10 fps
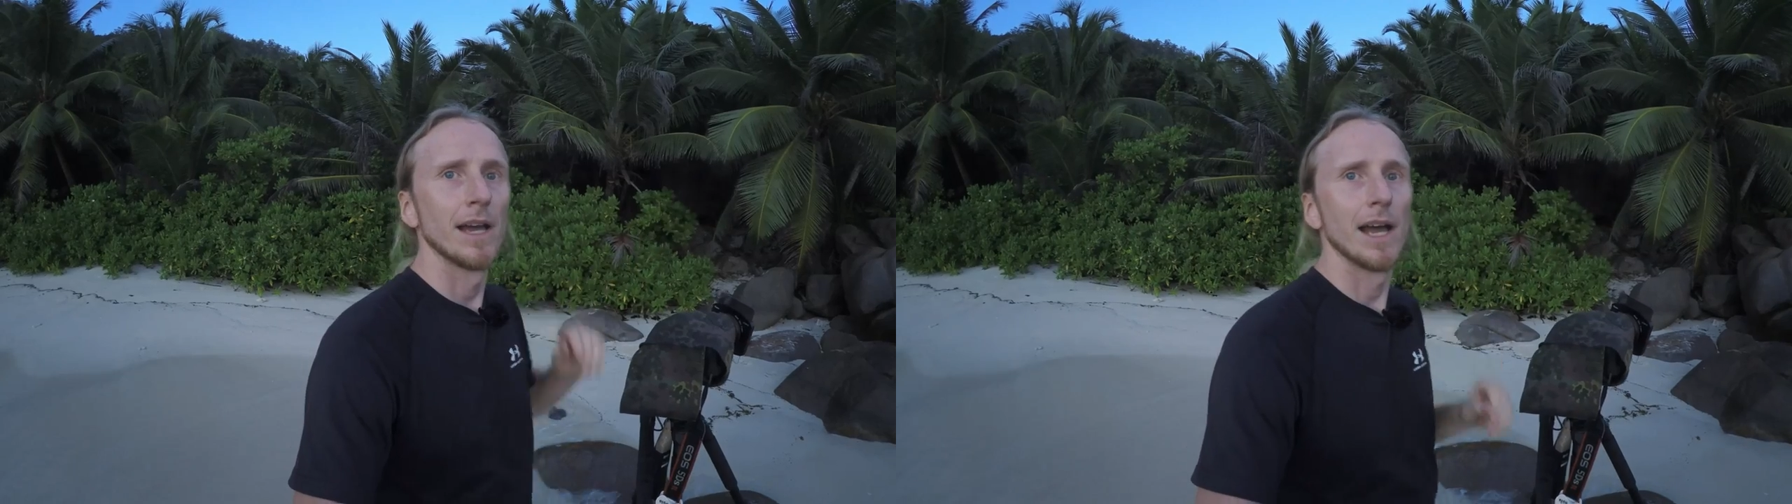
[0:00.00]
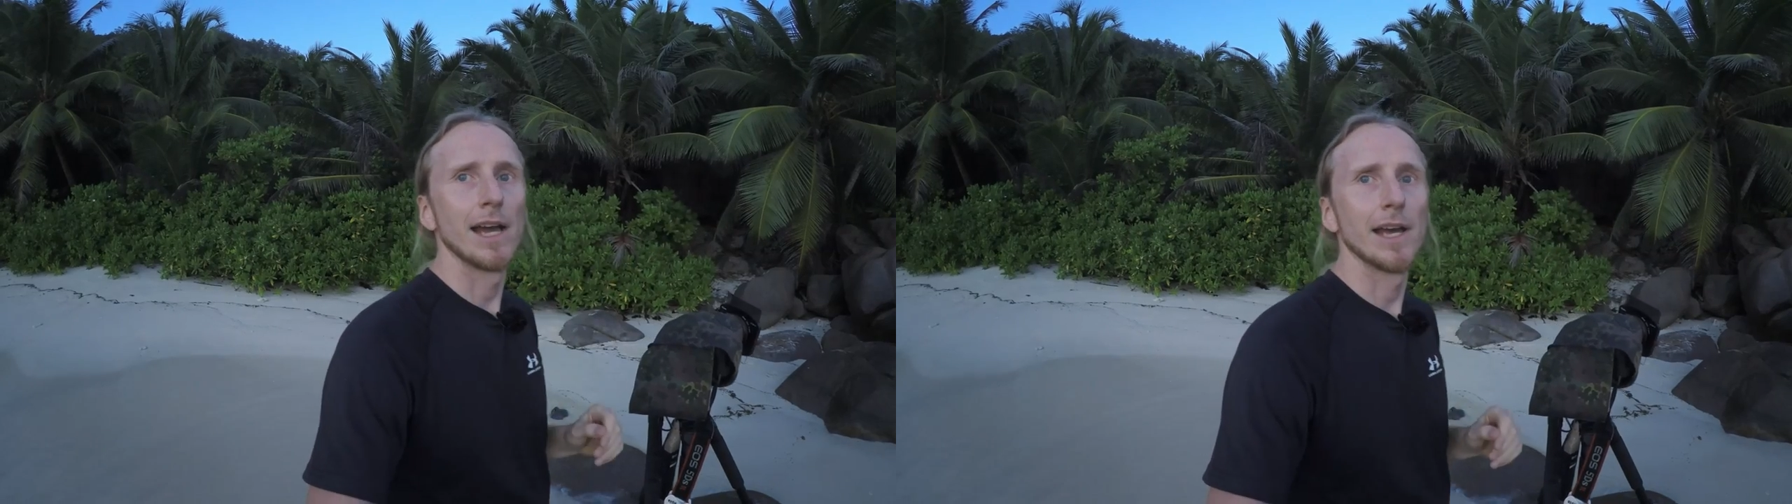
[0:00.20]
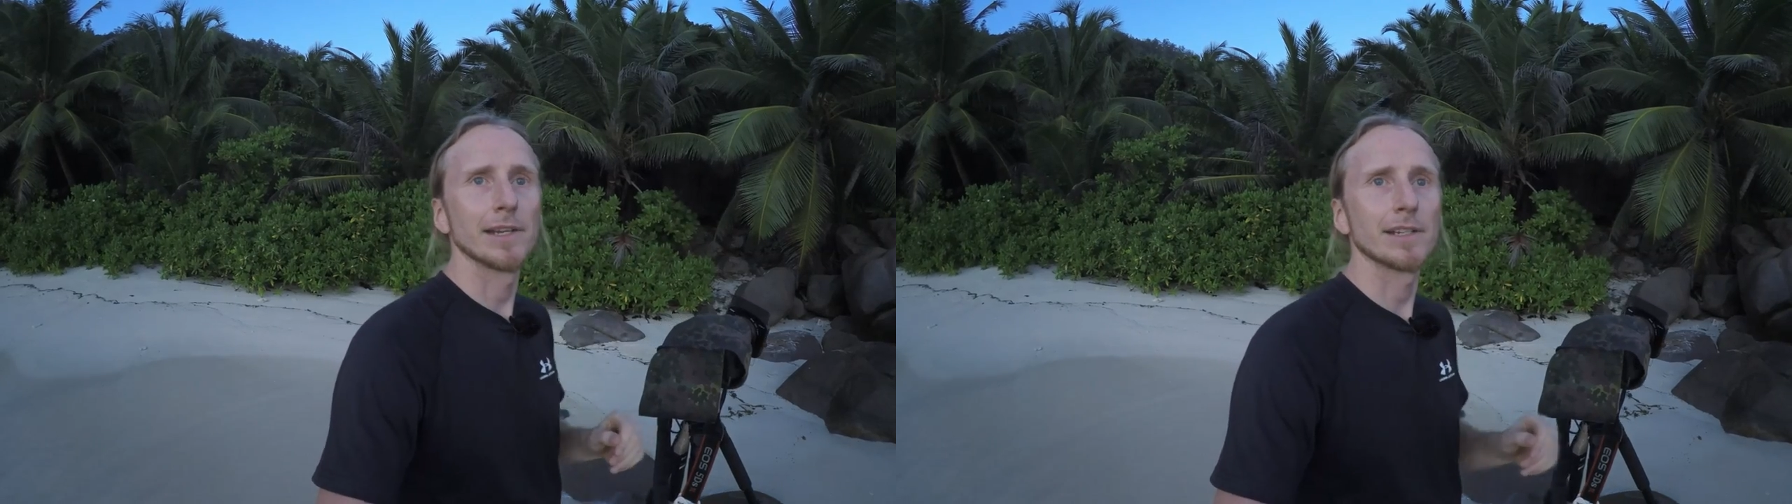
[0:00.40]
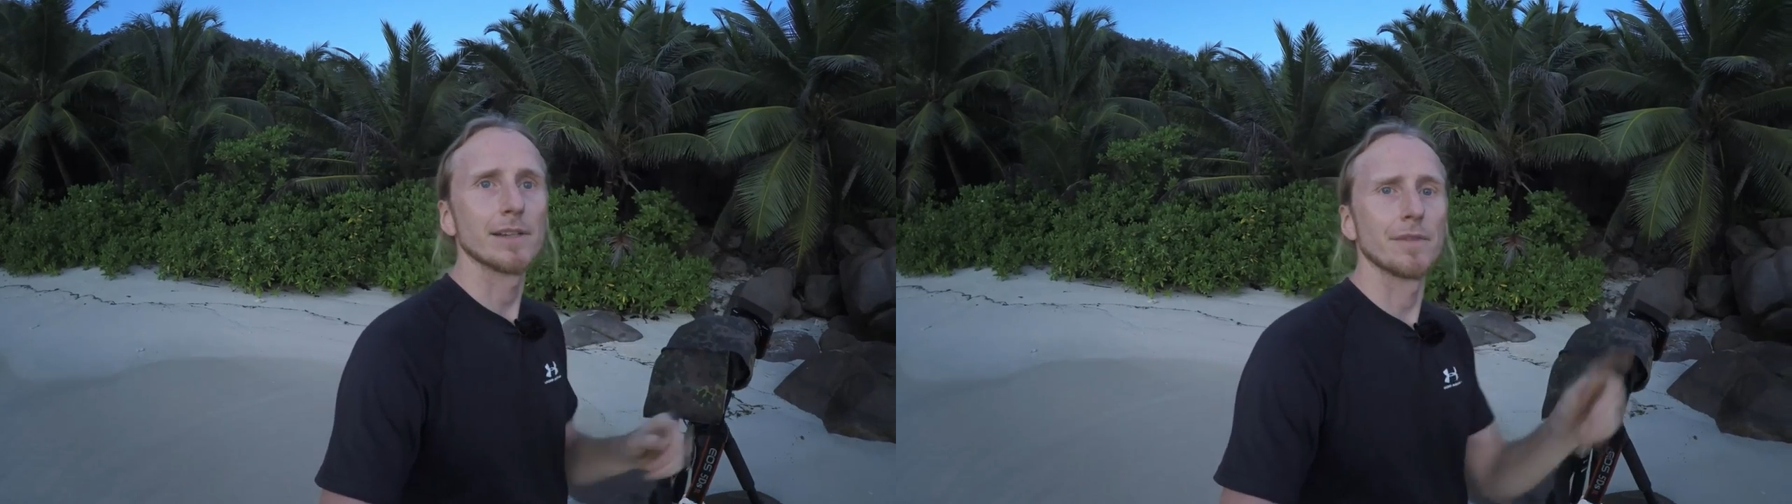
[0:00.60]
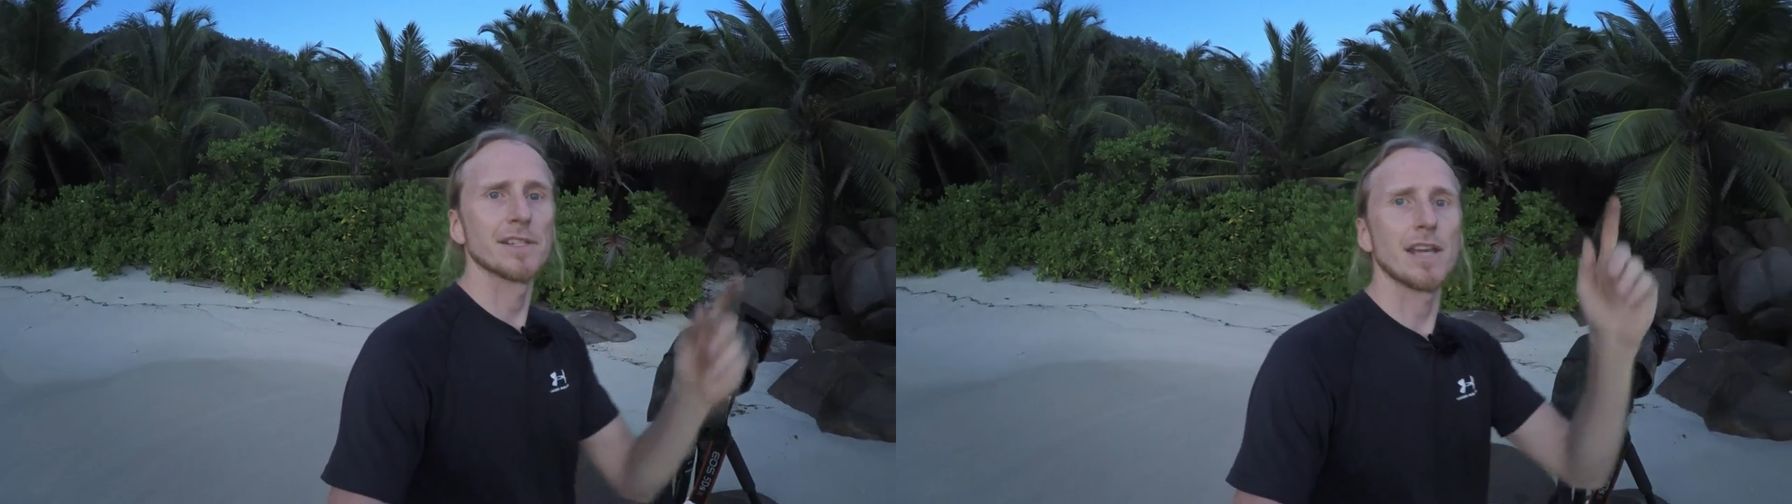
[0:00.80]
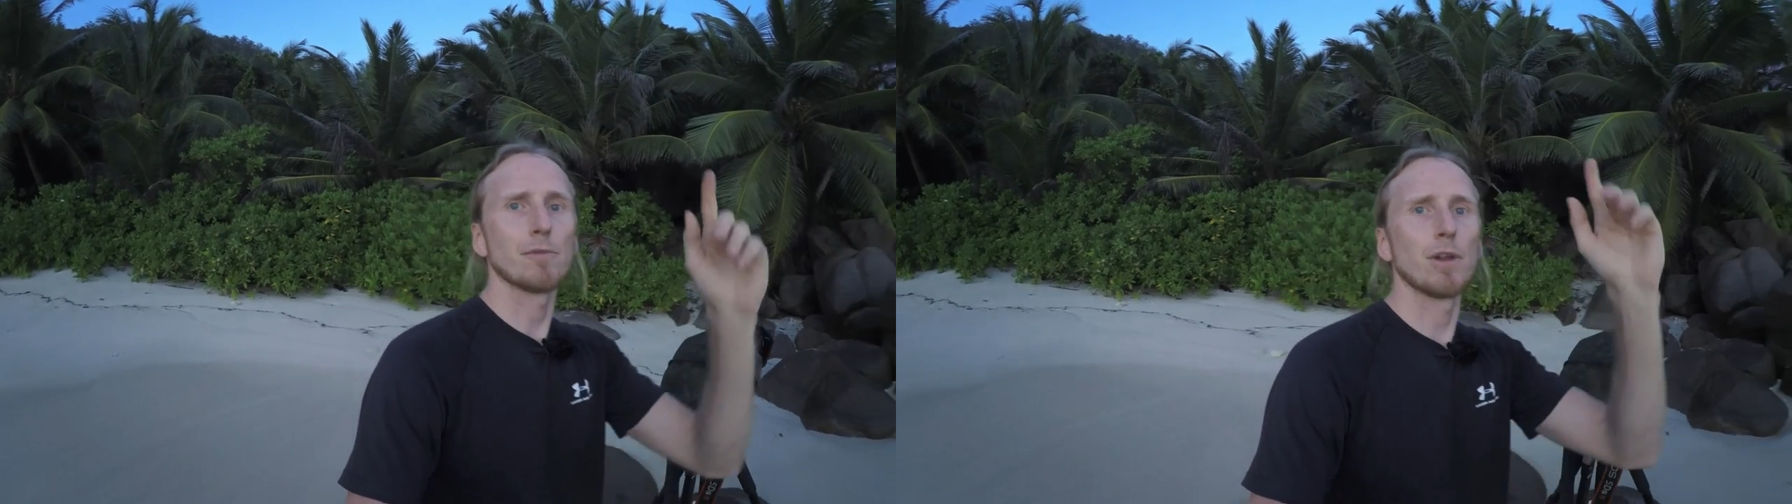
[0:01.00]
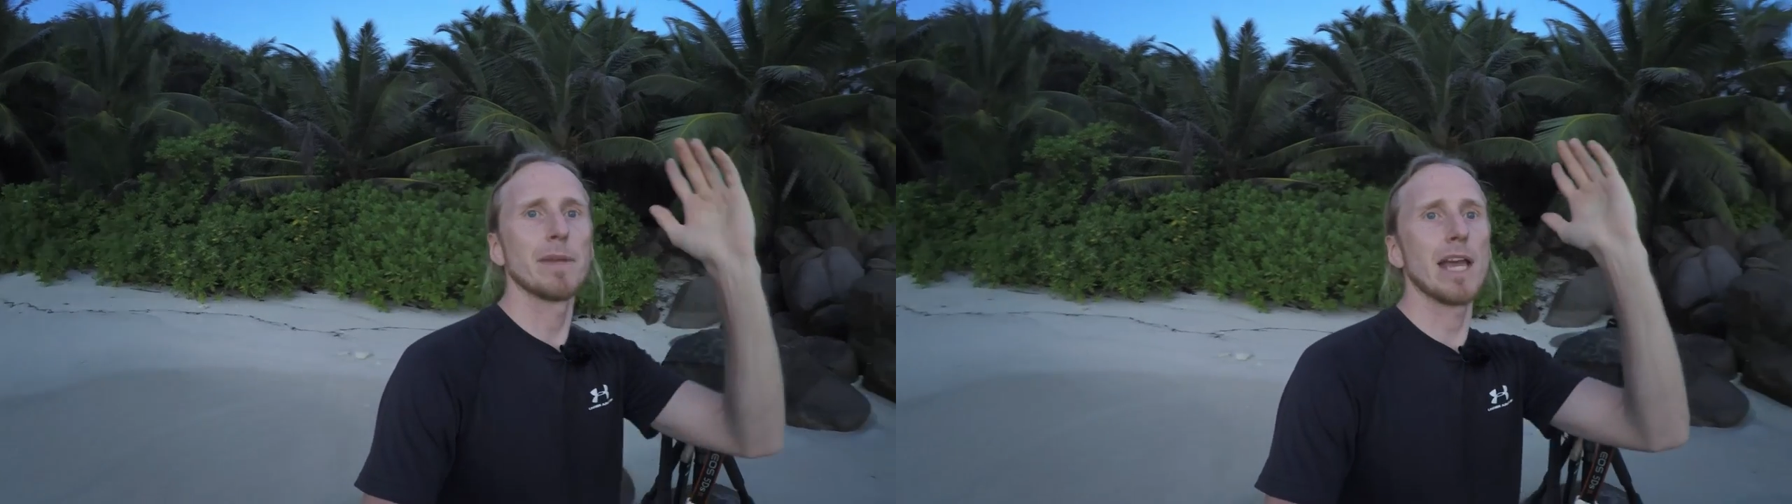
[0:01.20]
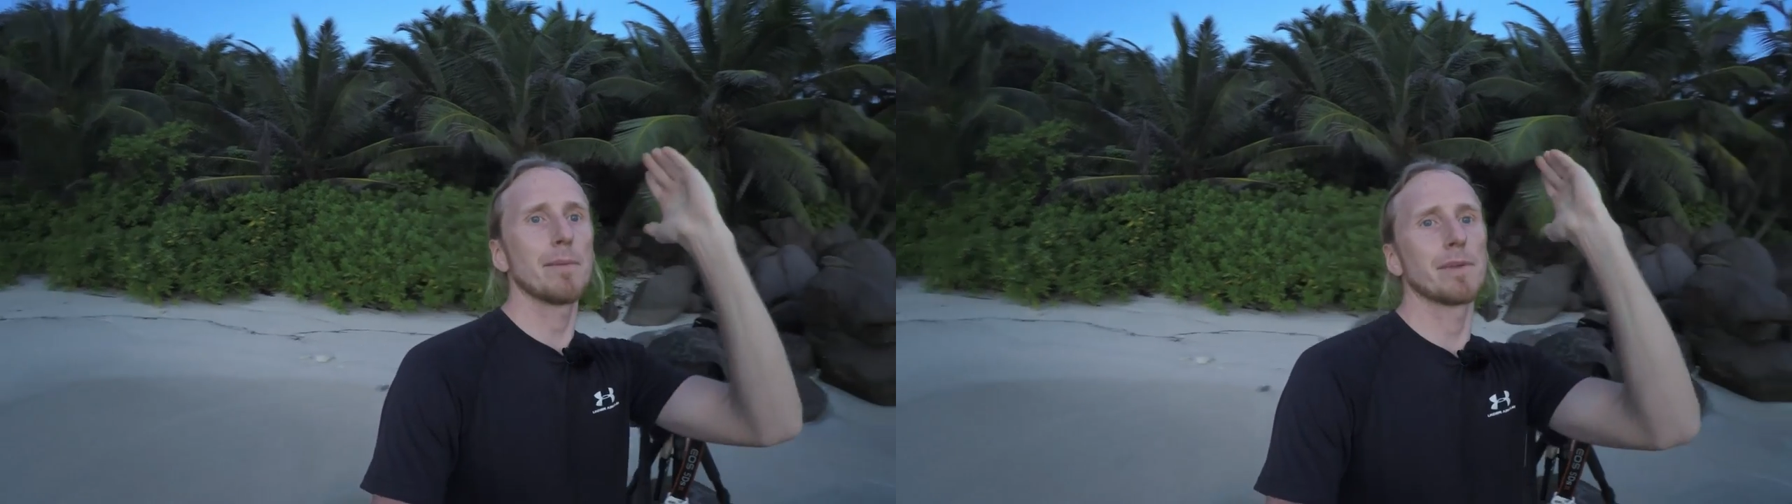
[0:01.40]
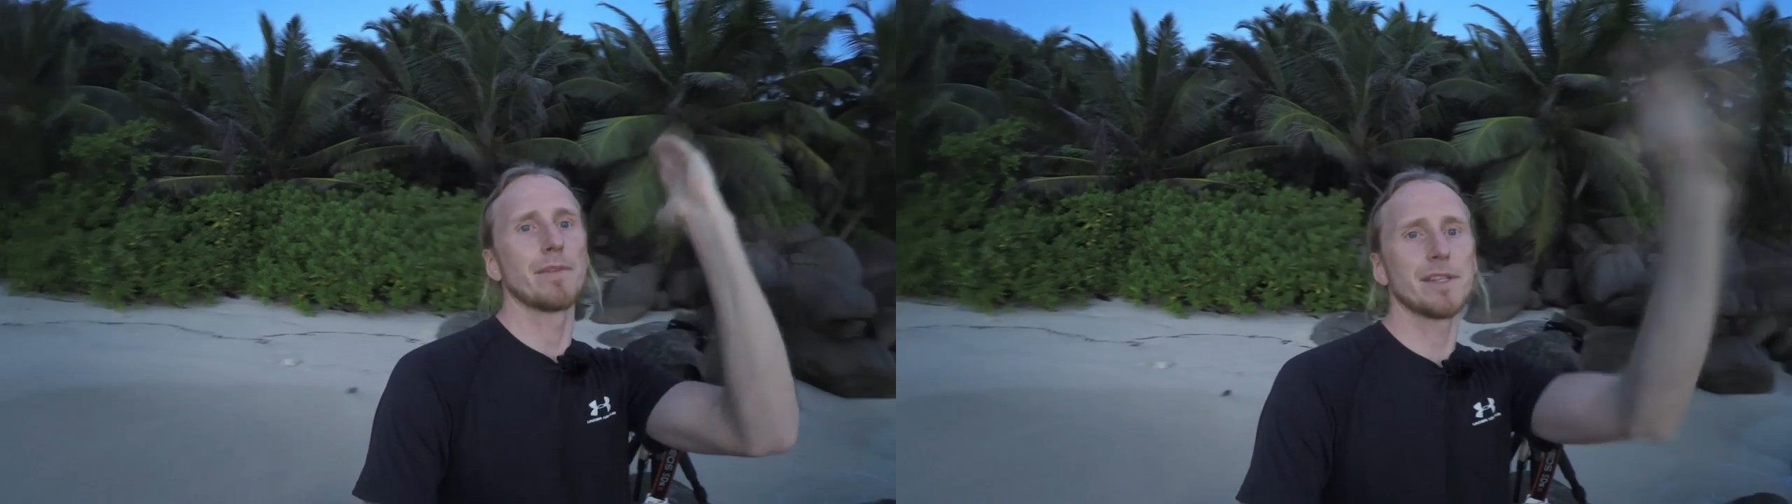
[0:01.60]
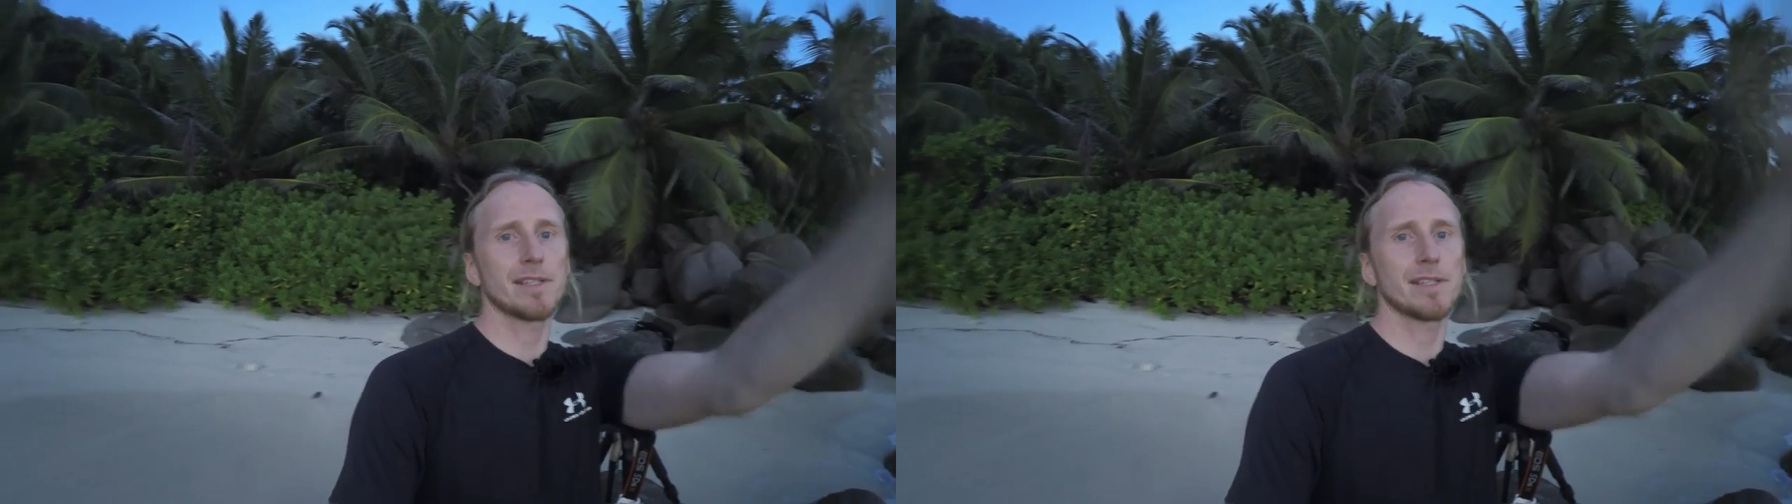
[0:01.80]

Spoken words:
And the sun will be up in this